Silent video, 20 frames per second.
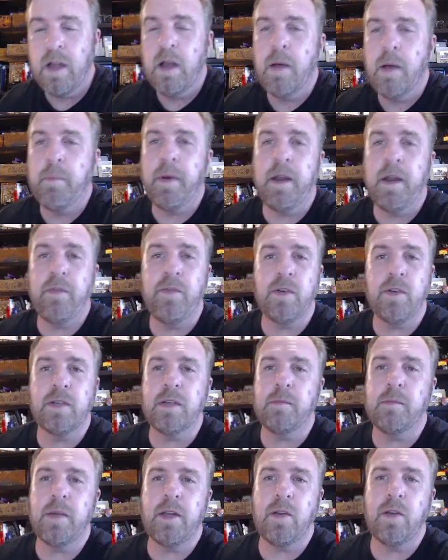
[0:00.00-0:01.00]
but if you're
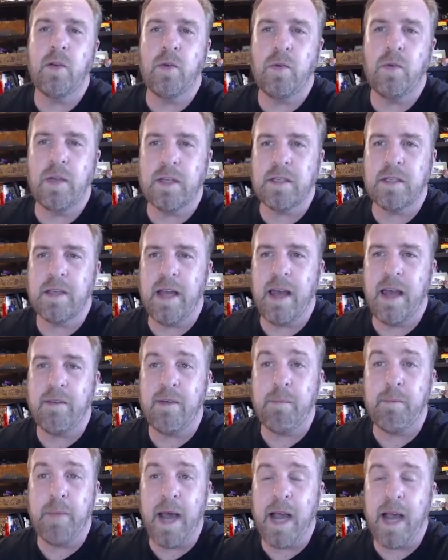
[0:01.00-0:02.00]
somebody who doesn't have
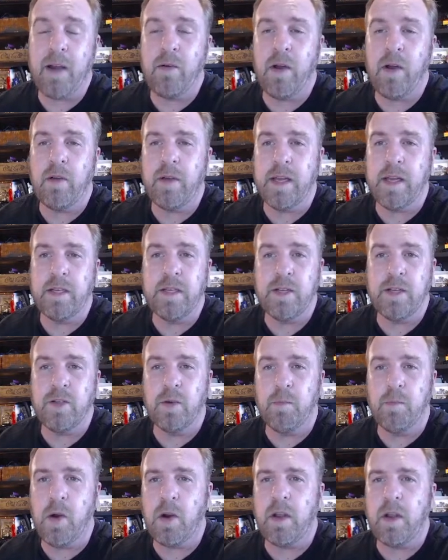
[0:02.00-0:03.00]
a background in
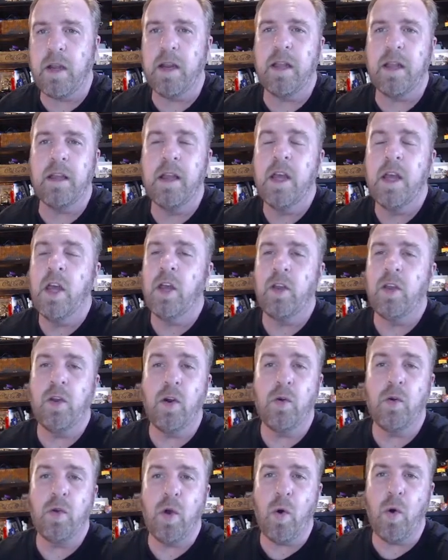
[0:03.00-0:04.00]
digital marketing, you
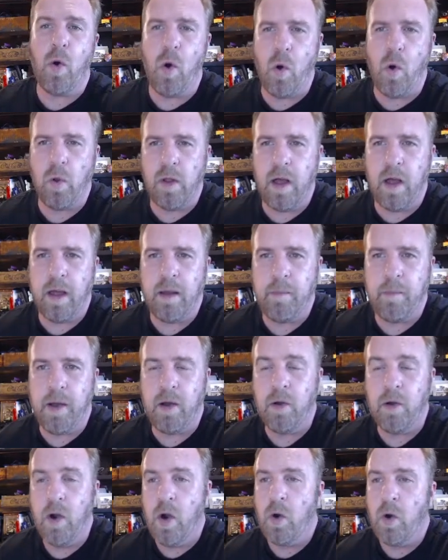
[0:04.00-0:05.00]
don't know a whole lot
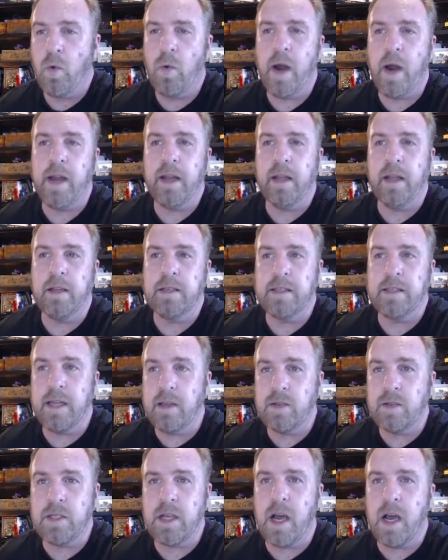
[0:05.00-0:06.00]
about writing
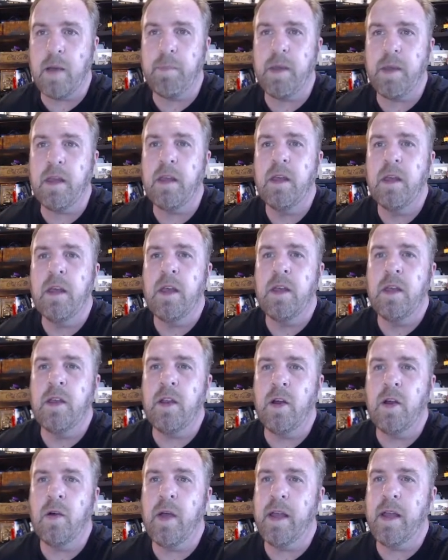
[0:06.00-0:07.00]
sales copy,
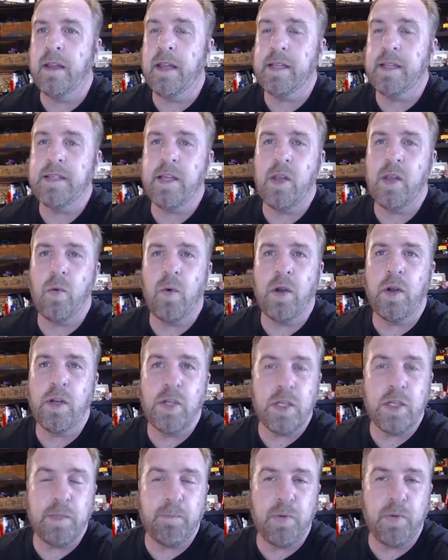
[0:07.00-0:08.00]
and let's say you want to
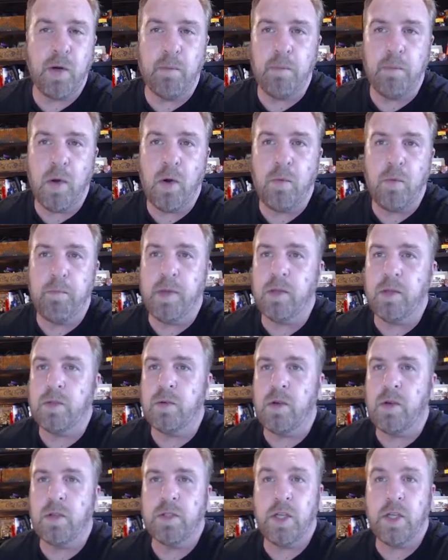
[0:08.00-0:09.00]
just promote
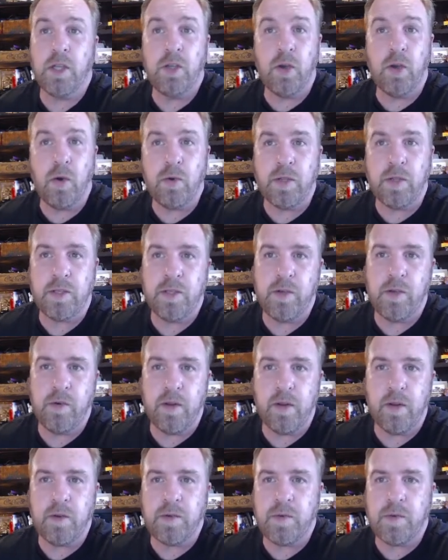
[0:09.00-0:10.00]
Builderall to yoga
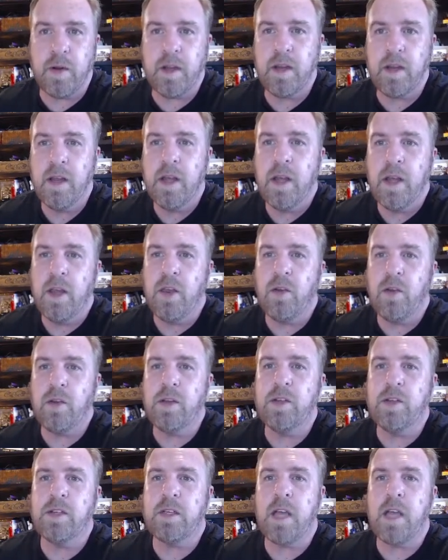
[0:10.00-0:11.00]
studios, right? You
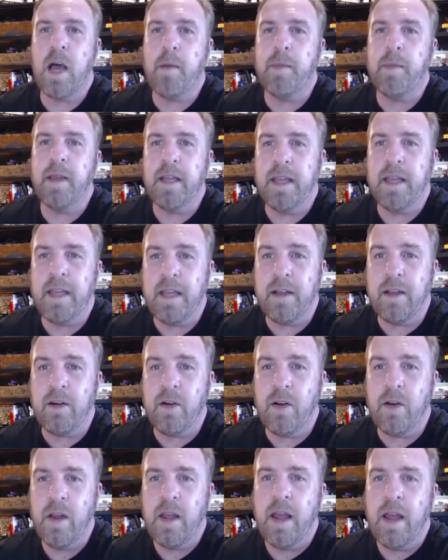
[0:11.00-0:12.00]
can just come in
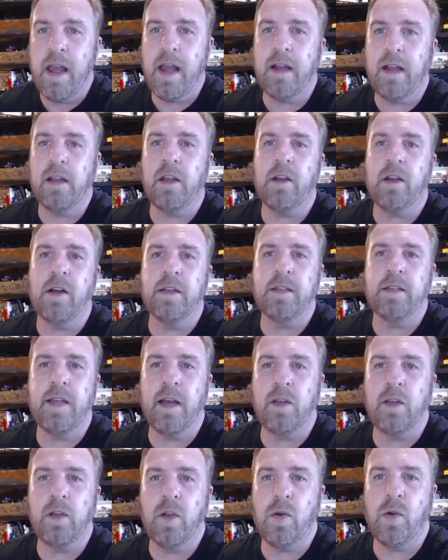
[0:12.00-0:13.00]
here and click on
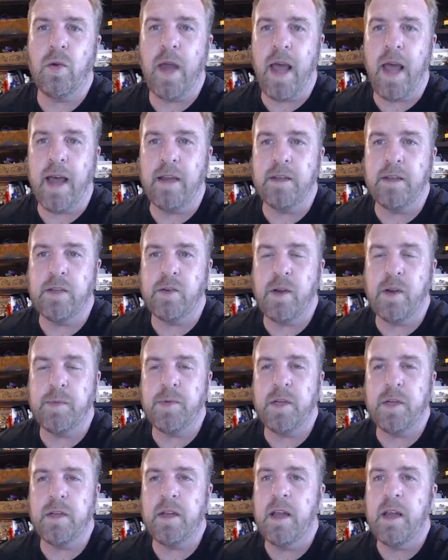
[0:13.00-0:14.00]
download ad
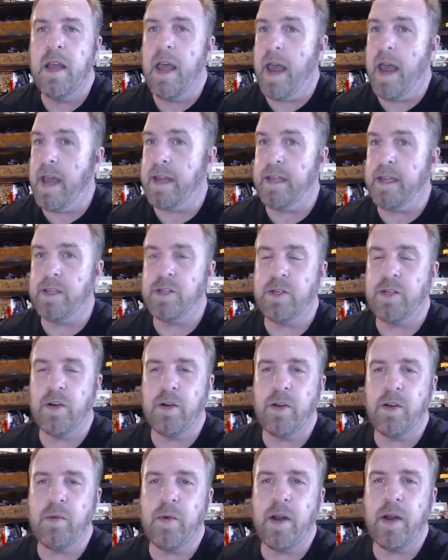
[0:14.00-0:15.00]
description and get
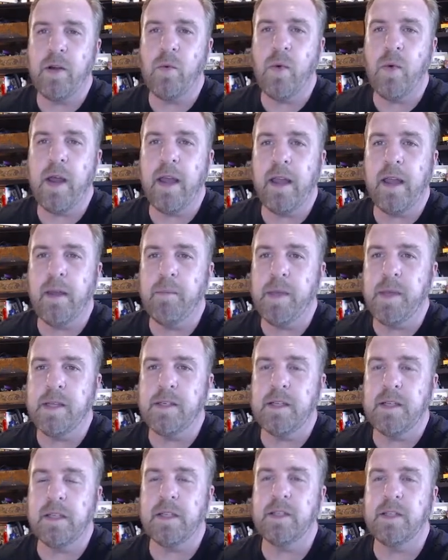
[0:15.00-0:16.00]
started right away and
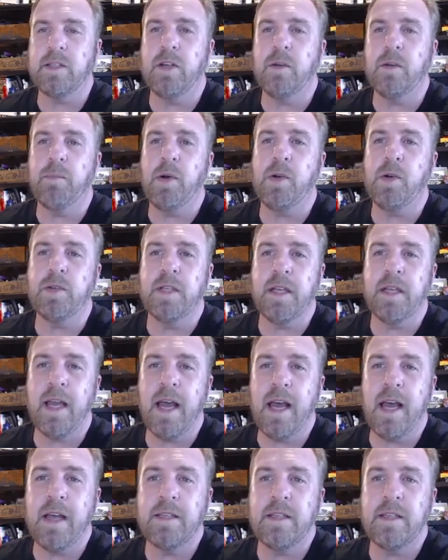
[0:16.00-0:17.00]
basically start posting
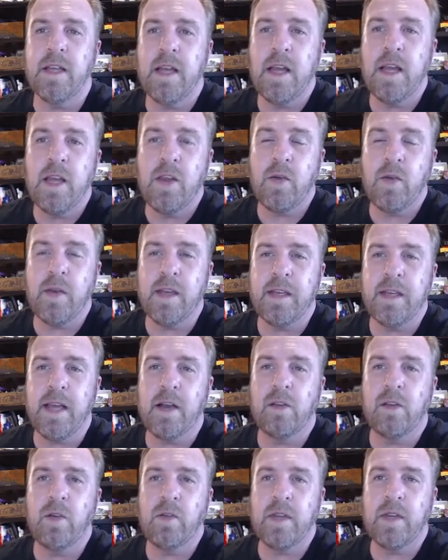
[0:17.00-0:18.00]
ads. You can
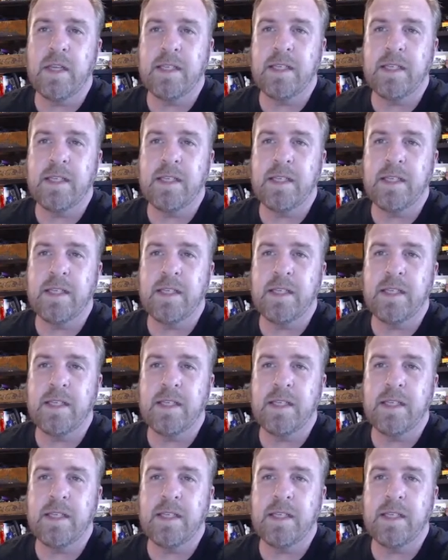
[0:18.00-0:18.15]
download these